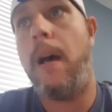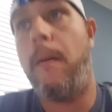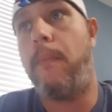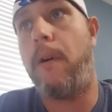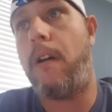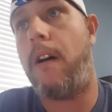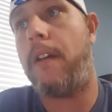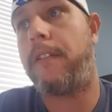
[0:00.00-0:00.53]

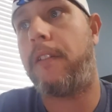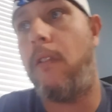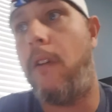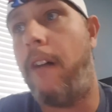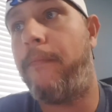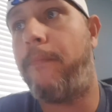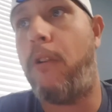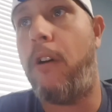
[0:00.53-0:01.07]
but also
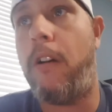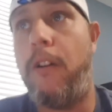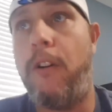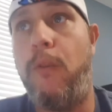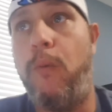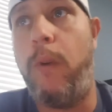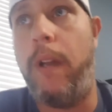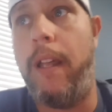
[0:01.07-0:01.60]
I've
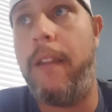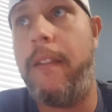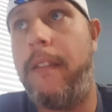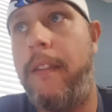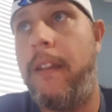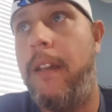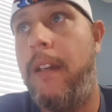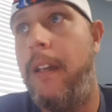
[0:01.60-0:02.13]
partnered
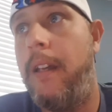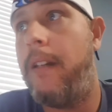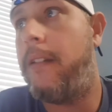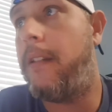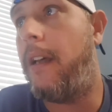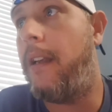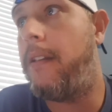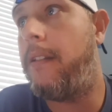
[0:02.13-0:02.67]
with
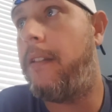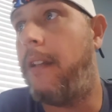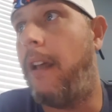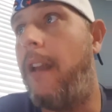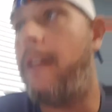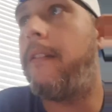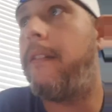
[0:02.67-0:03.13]
dun dun